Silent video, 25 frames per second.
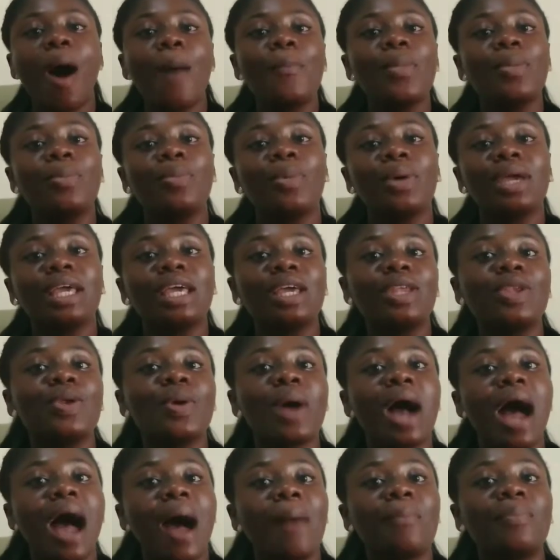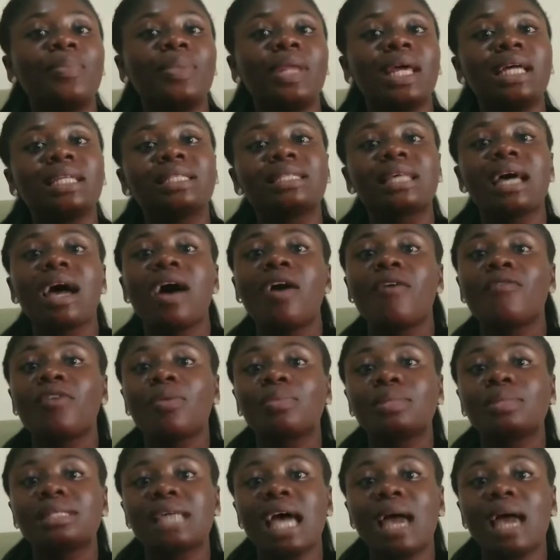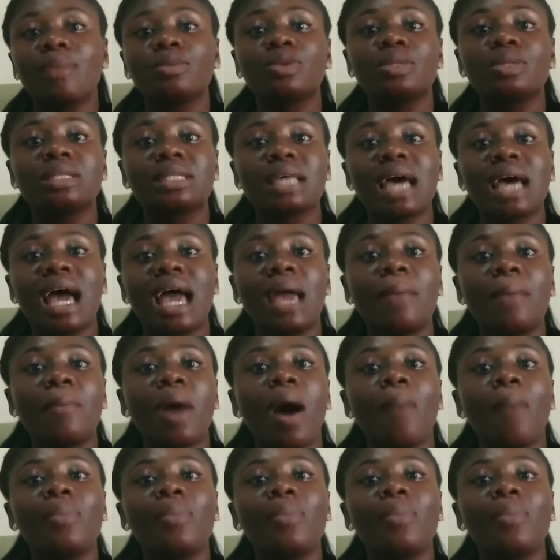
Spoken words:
I'll be bringing you updates from time to time.